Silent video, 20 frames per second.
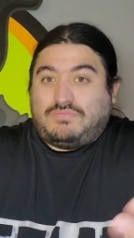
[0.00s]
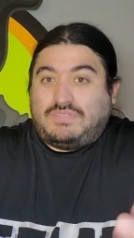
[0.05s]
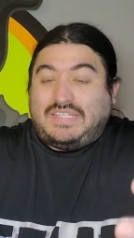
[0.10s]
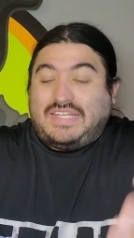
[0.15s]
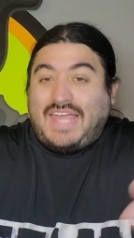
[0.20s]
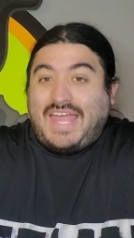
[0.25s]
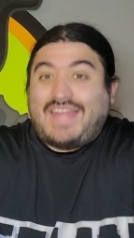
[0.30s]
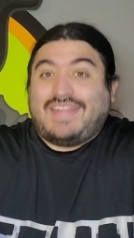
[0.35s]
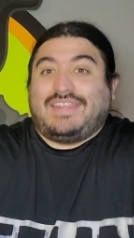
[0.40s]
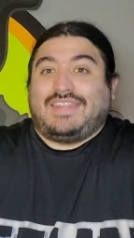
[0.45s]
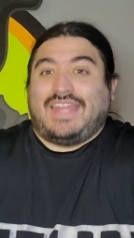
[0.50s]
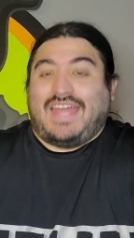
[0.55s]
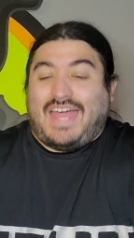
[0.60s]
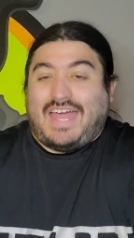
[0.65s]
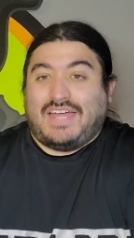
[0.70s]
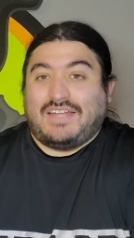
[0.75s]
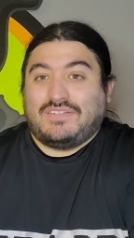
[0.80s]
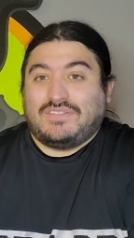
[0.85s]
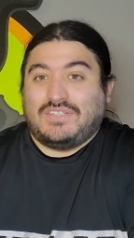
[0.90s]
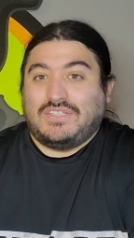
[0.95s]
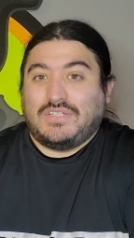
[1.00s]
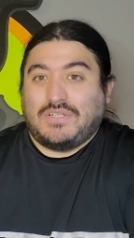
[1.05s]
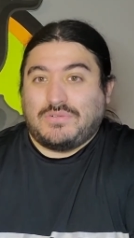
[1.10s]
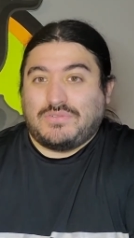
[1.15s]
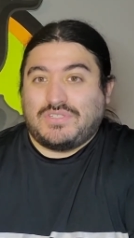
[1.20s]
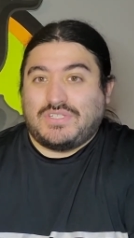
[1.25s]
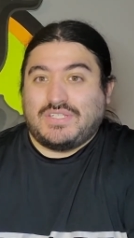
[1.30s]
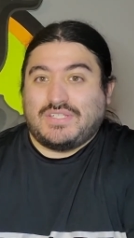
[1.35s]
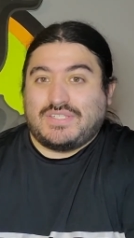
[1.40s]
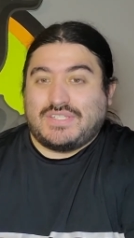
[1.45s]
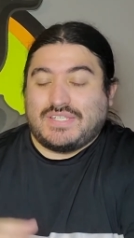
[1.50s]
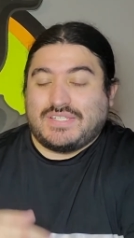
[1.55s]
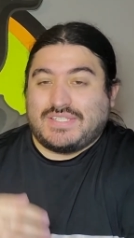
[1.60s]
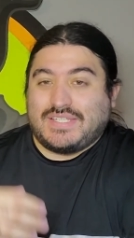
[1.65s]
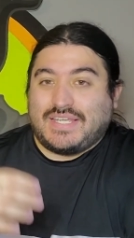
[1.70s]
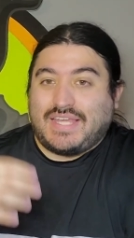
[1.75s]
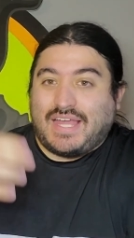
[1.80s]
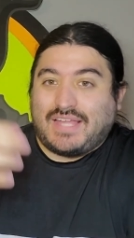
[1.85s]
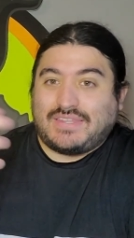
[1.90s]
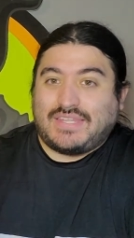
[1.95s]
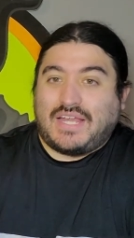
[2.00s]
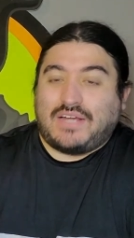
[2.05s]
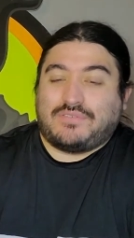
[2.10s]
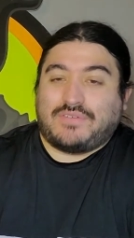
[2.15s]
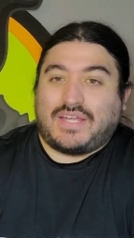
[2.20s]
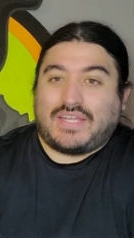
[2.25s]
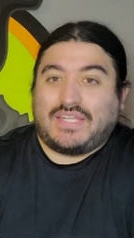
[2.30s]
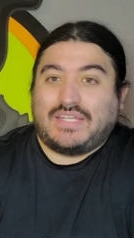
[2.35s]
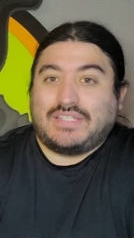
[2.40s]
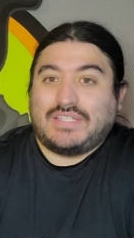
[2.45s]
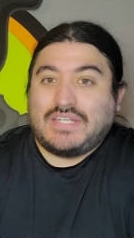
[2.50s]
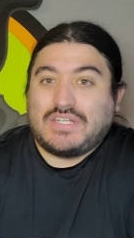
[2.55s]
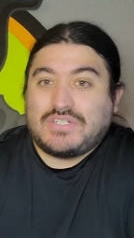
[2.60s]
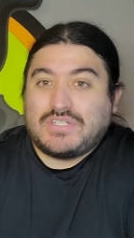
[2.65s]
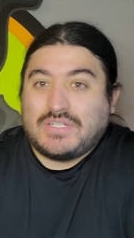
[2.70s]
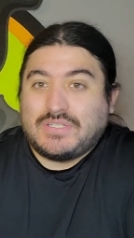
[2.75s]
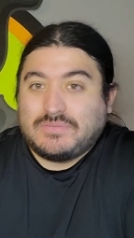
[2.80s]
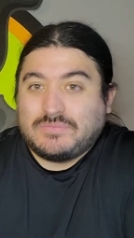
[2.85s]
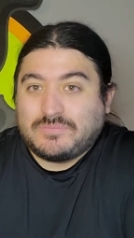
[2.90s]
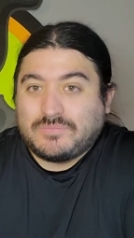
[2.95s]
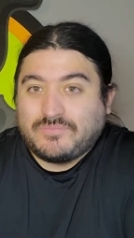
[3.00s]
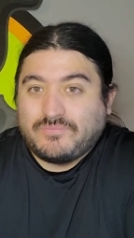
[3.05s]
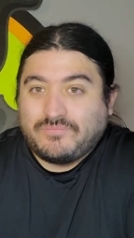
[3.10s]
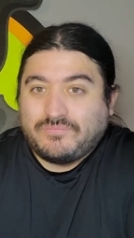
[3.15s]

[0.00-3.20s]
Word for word: get that, you know, to, to, to get that recognition.